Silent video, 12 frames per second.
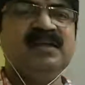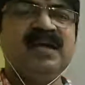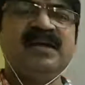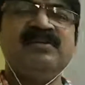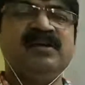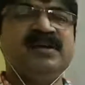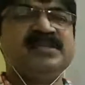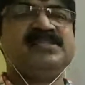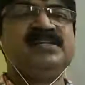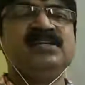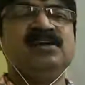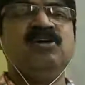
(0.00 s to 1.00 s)
And you
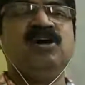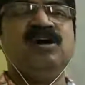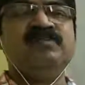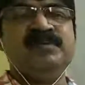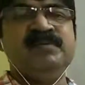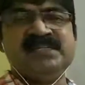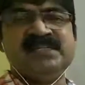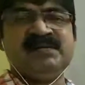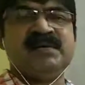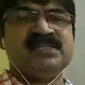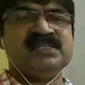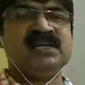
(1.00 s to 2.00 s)
understand the law of diminishing
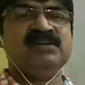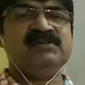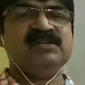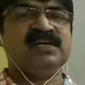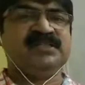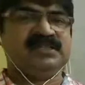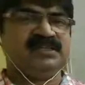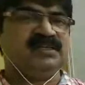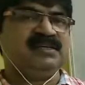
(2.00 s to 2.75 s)
marginal utility.